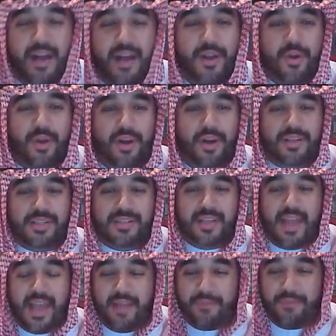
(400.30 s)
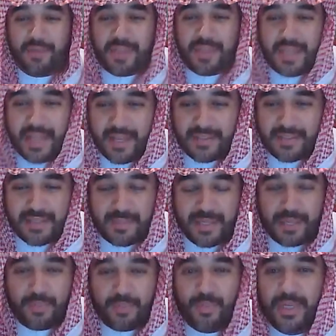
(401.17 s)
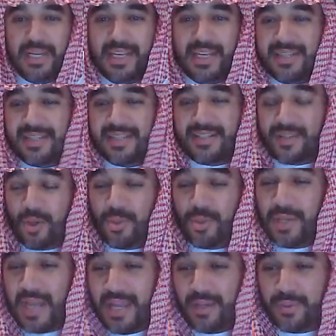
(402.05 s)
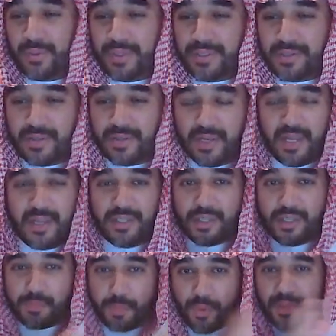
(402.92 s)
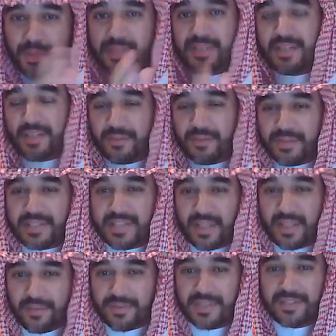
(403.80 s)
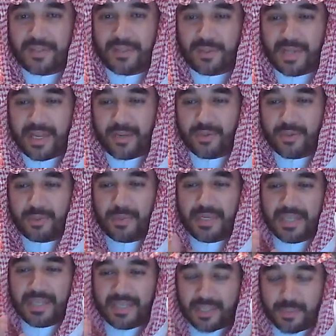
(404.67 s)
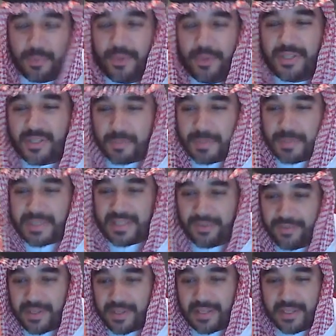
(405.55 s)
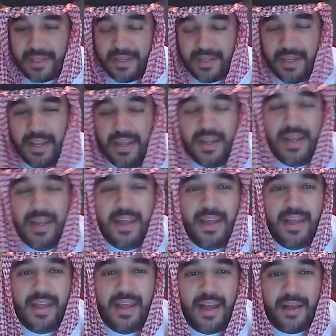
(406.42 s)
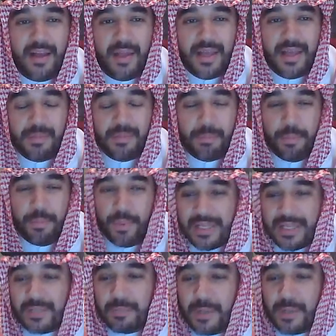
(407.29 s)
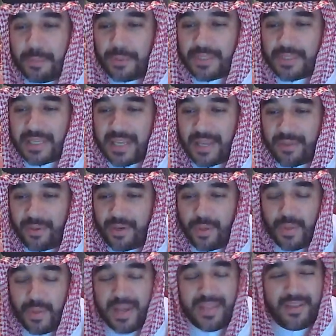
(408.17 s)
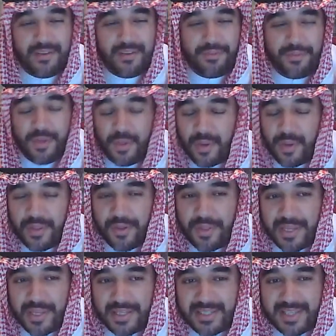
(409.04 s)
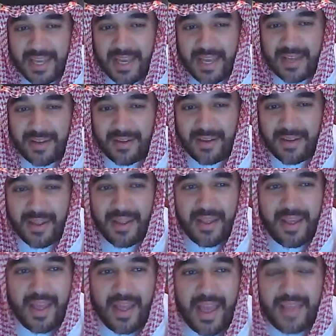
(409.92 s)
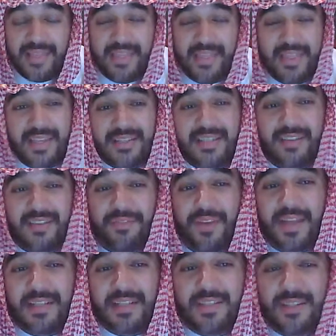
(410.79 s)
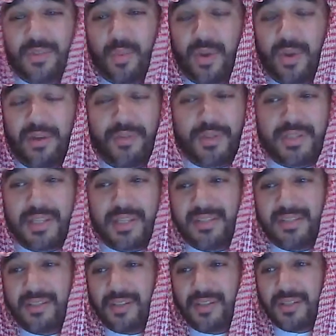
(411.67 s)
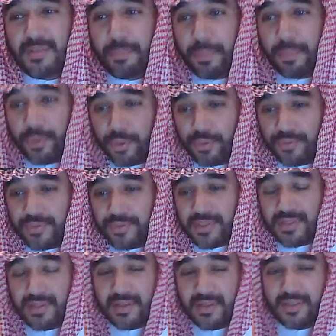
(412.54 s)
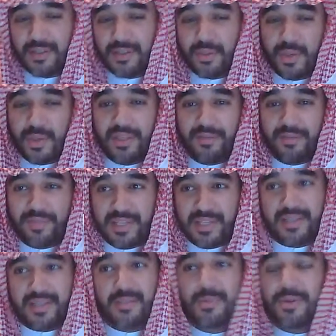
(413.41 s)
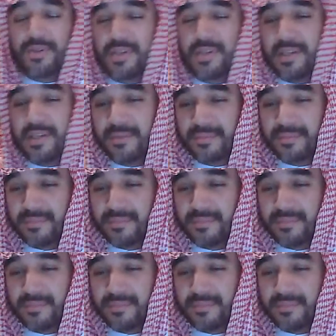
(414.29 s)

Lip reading: across everything else. I mean, it really is its own language. Sports in and of itself is its own language, but esports specifically. And it brings people together in a way that few other things can. And this event is one of those things that just proves the strength of this community.